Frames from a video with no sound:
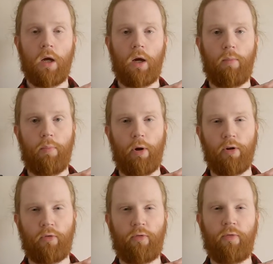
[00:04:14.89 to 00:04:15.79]

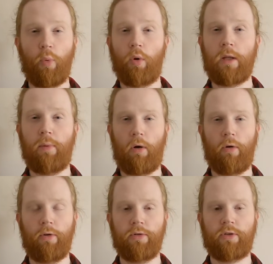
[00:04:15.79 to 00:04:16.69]
about
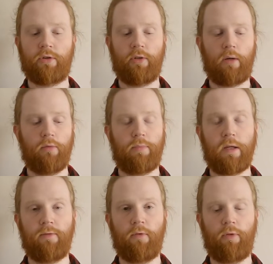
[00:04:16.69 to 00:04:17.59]
£40, so that would
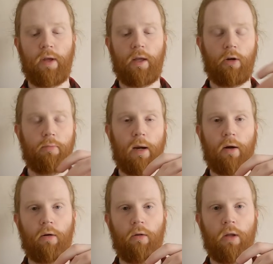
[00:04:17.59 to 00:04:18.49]
be for the inner
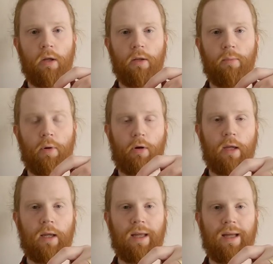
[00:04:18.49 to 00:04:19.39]
barrel, the
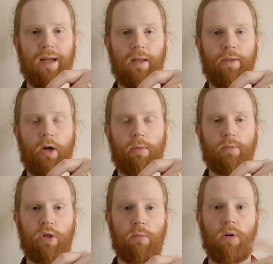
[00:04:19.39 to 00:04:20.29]
bucking, and the hop-up
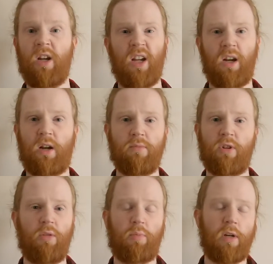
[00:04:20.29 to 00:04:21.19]
chamber, and it comes
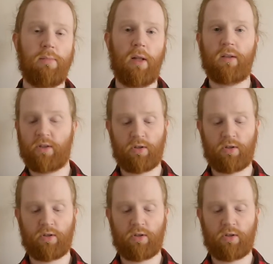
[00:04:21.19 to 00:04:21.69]
all pre-built.